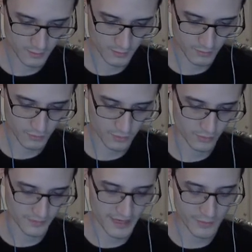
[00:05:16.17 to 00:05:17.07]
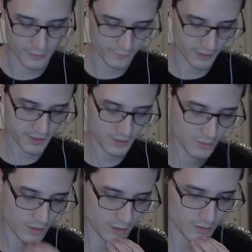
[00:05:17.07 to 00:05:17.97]
Ooh, and that refreshed the
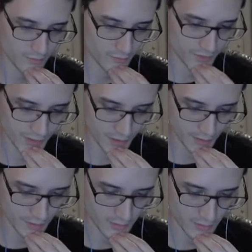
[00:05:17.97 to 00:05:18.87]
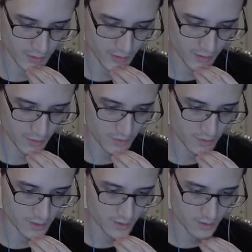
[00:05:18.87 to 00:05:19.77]
wand, which is good to know.
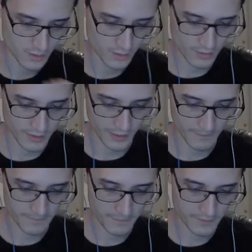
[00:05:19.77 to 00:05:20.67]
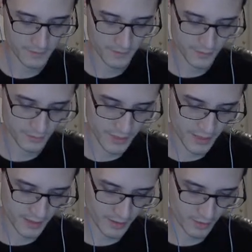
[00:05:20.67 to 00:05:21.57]
Okay, so
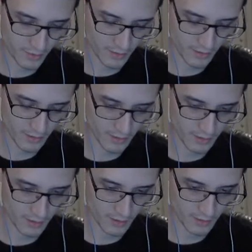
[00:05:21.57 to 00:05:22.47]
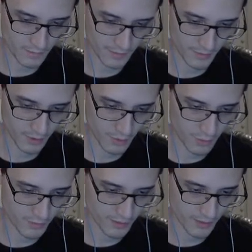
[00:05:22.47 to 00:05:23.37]
now I'm
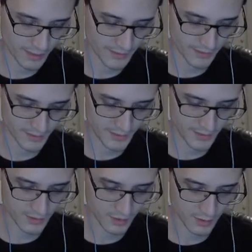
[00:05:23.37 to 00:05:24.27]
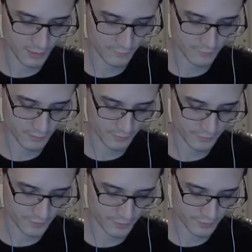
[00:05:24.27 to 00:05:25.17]
hoping I can stall for a
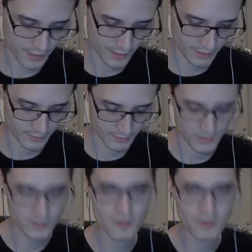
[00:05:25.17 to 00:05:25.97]
few rounds